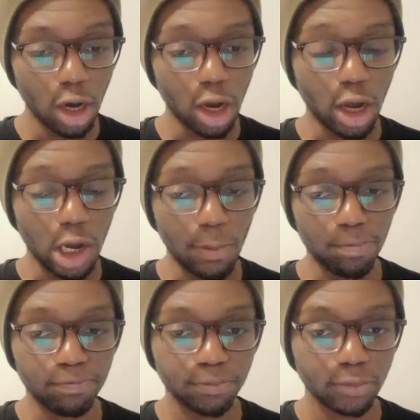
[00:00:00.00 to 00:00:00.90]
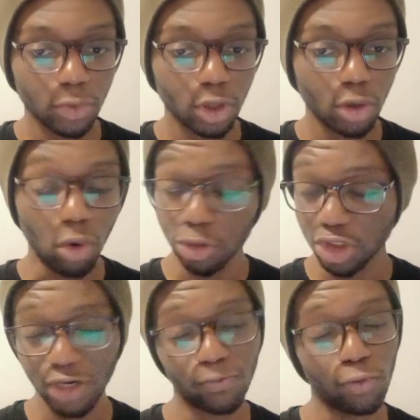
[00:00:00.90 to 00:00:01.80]
um, on
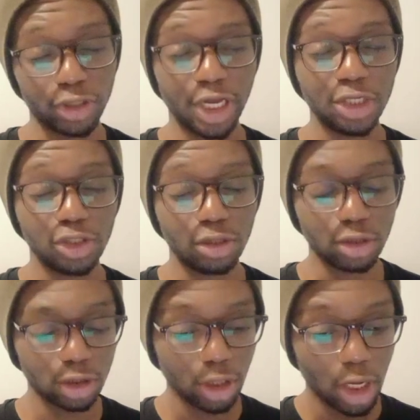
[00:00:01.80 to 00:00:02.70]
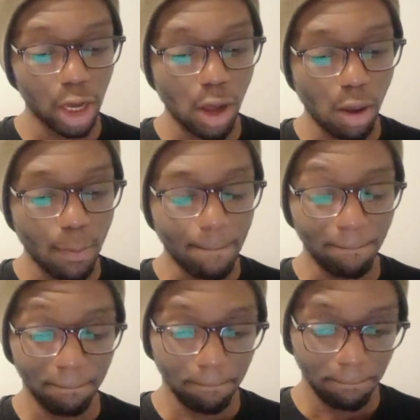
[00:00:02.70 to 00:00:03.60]
several occasions.
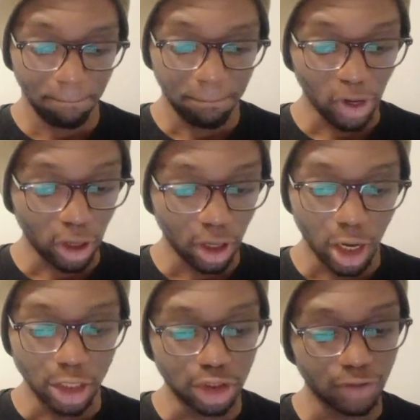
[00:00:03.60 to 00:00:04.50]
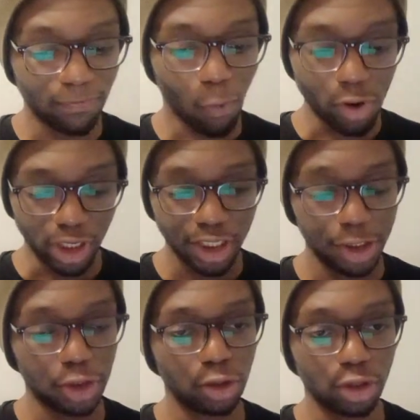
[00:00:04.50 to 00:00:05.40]
But I just thought that he
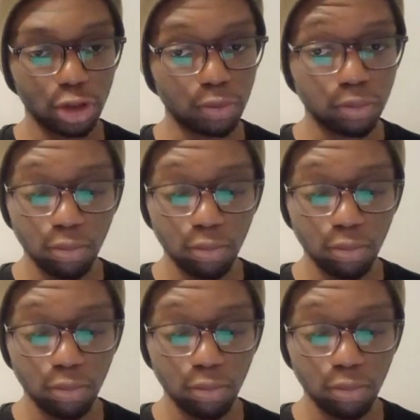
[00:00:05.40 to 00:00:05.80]
should have just